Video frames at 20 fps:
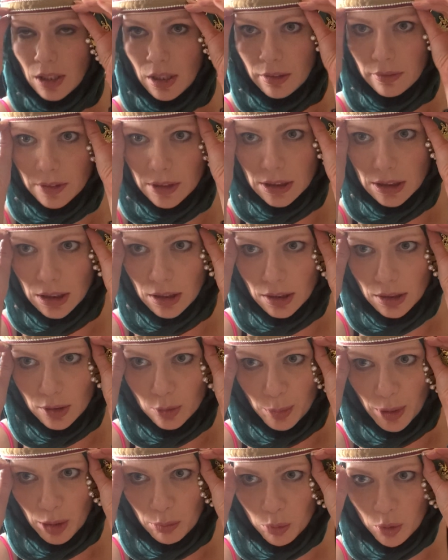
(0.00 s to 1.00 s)
Now I'm going to take these
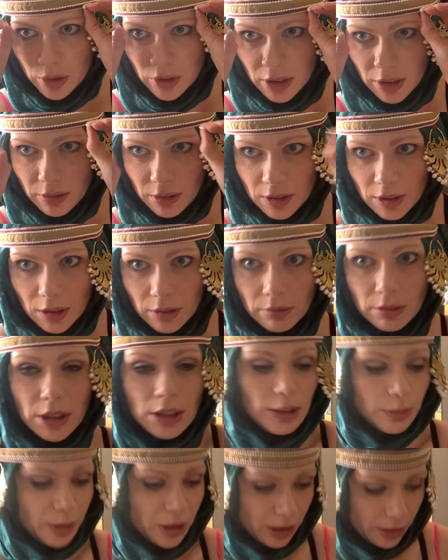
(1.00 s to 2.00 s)
bad boys out because I don't need
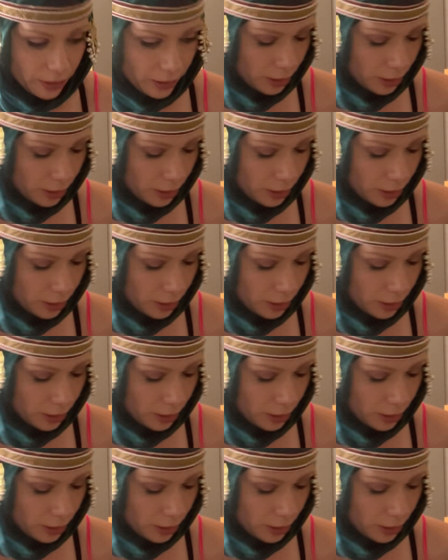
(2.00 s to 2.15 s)
them in there